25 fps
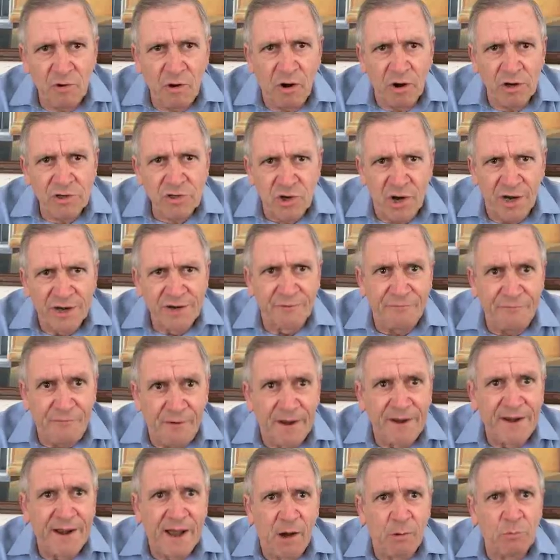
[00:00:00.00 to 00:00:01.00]
are trying to
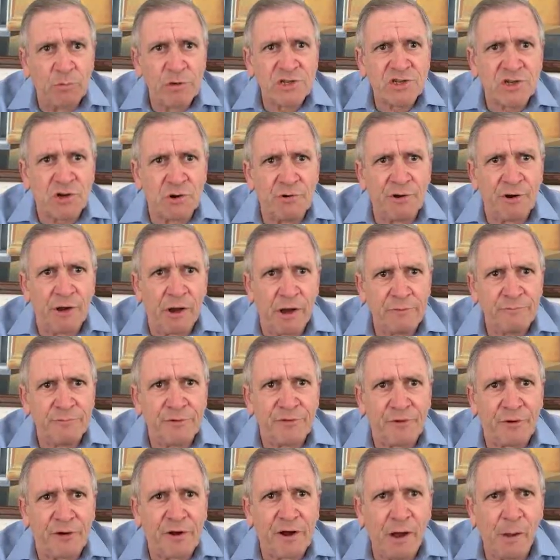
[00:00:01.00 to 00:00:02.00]
find out what's going on with
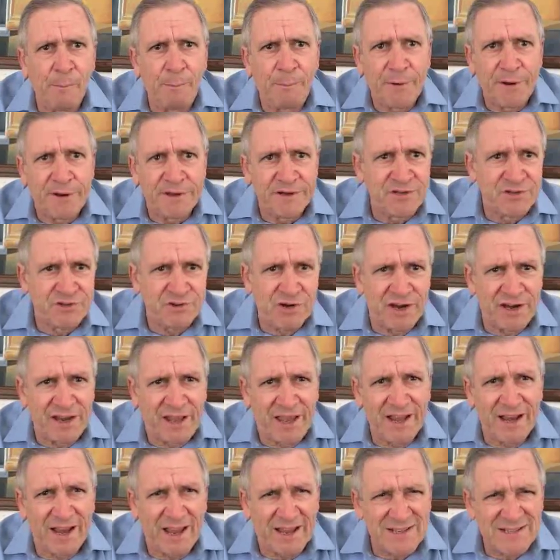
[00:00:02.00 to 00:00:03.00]
your company, is try to
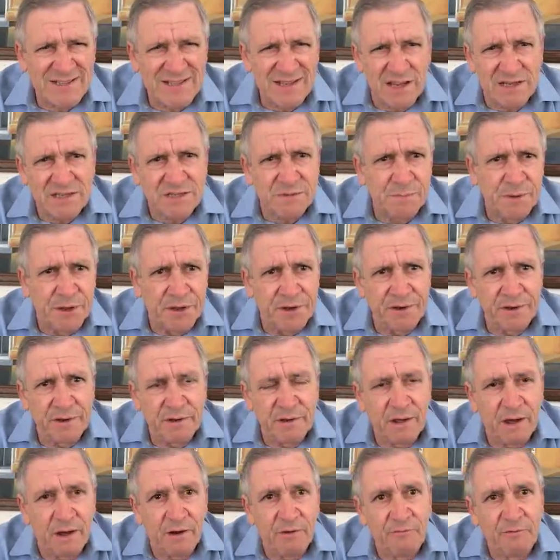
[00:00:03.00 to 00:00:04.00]
get an assessment
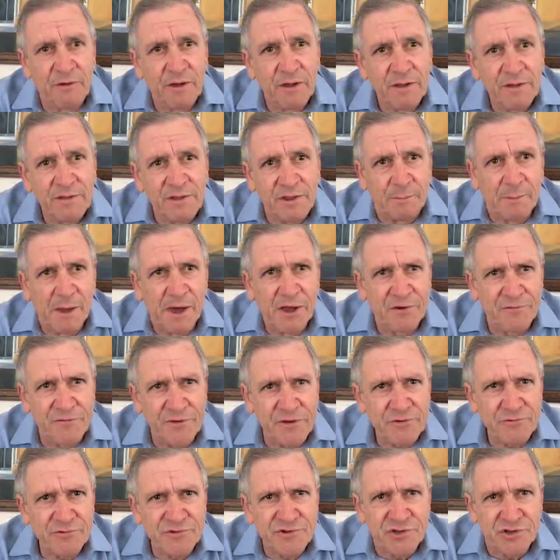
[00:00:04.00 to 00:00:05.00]
of the amount of
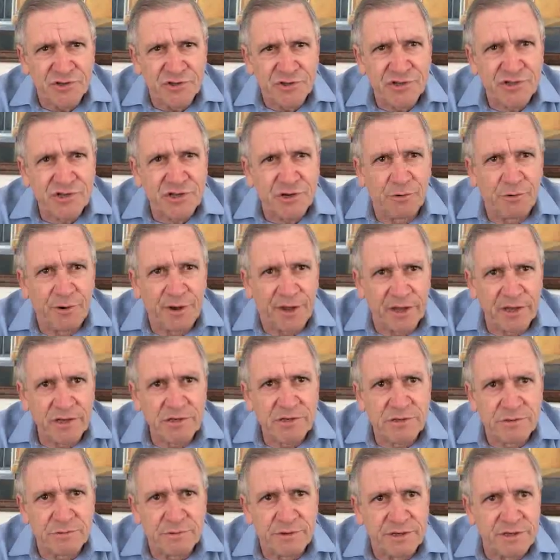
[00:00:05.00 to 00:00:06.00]
energy that's going
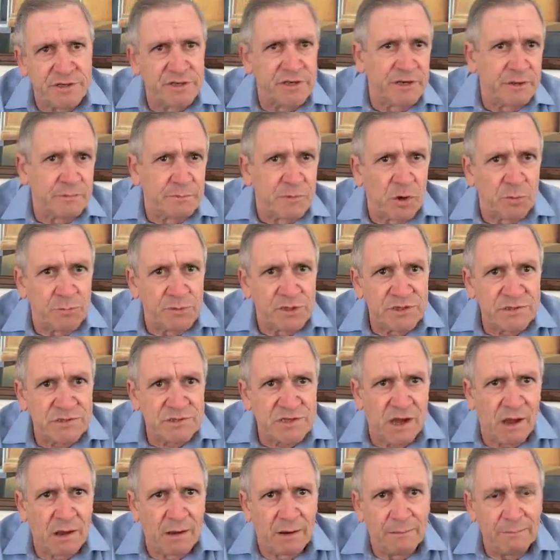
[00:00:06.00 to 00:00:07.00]
into it at any moment in
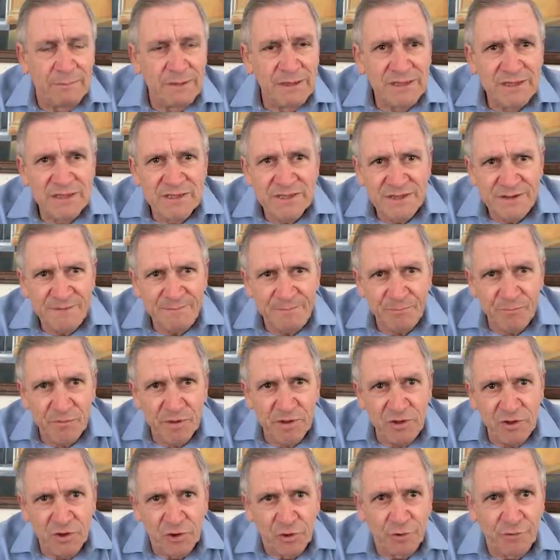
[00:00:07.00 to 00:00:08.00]
time.
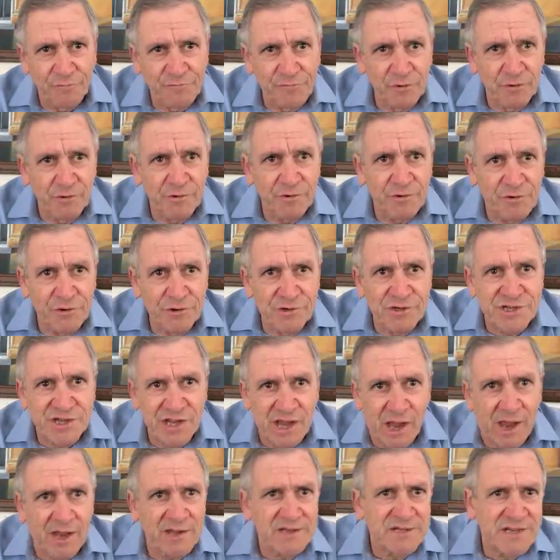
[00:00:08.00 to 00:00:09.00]
If you're
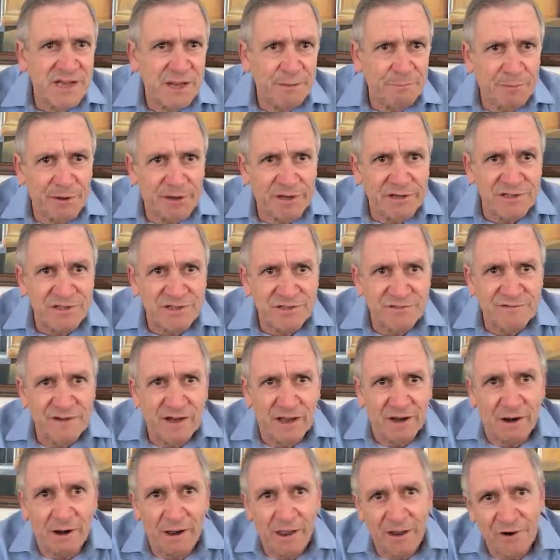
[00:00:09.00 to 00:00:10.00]
enthusiastic because you've
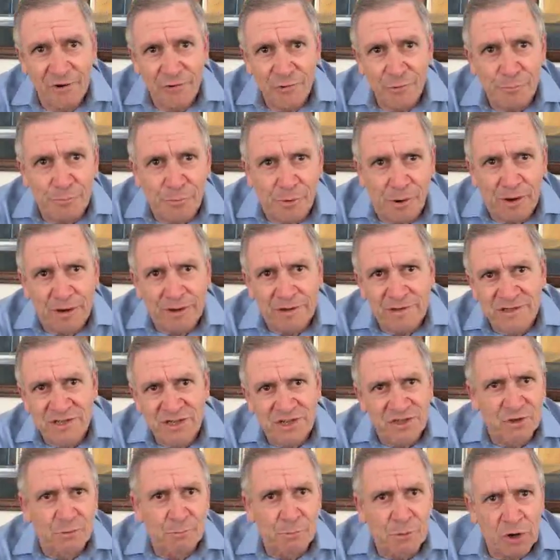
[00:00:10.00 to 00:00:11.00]
got a lot of new products
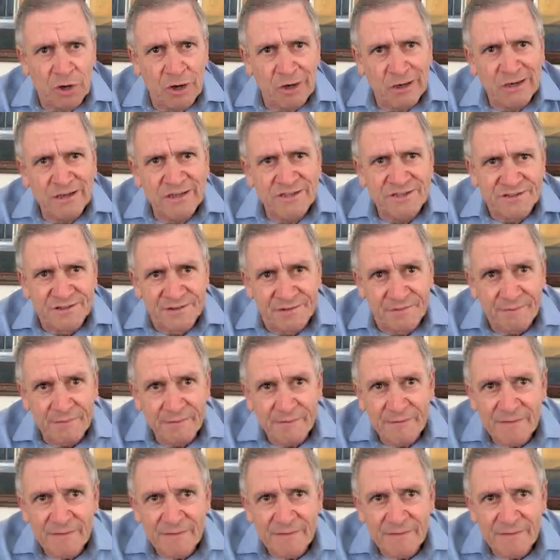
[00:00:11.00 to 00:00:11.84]
hit the market and